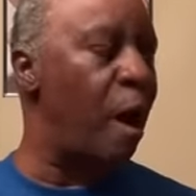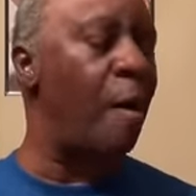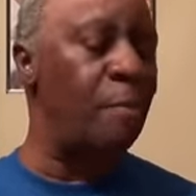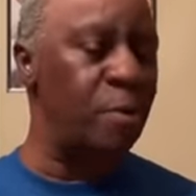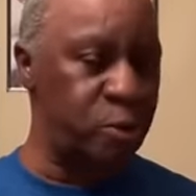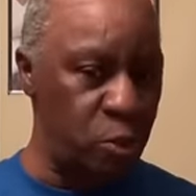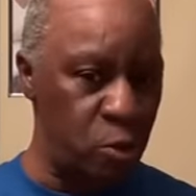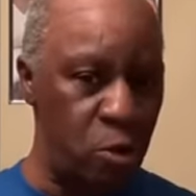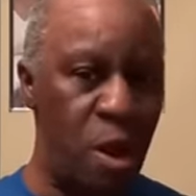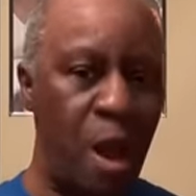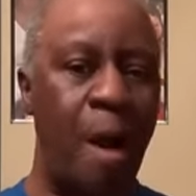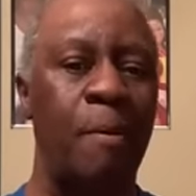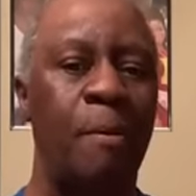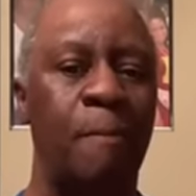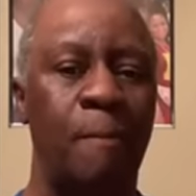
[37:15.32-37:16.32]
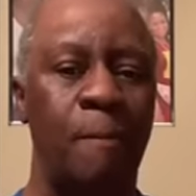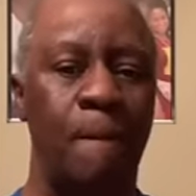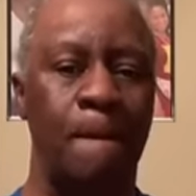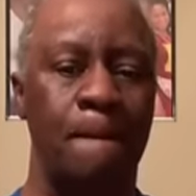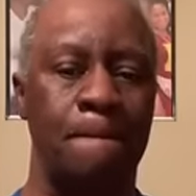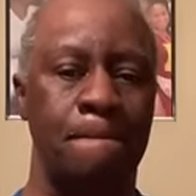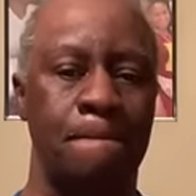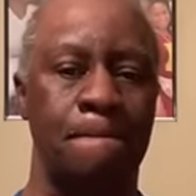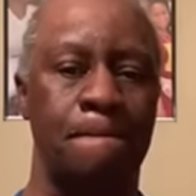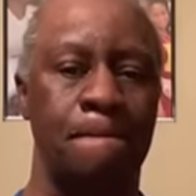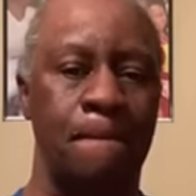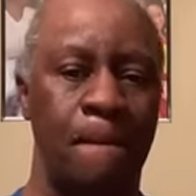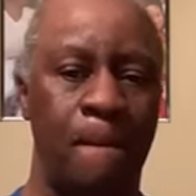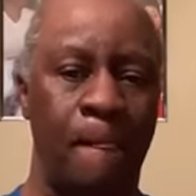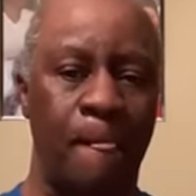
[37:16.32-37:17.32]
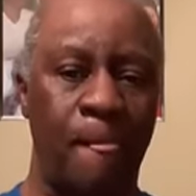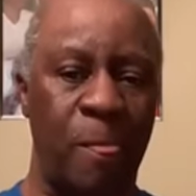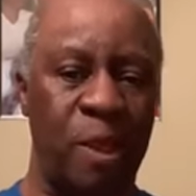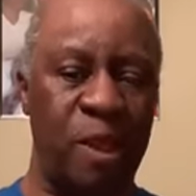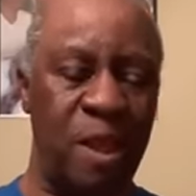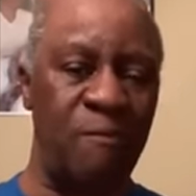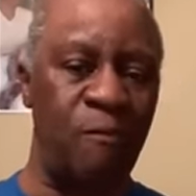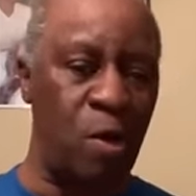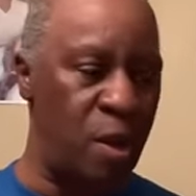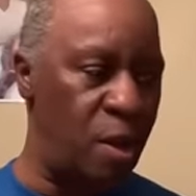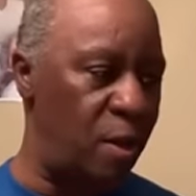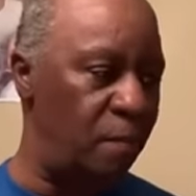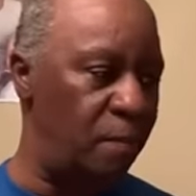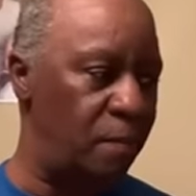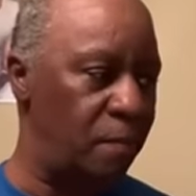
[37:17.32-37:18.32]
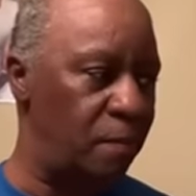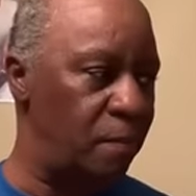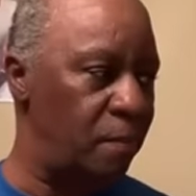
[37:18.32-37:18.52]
I'm gonna show you. Or please give it up. Give what up?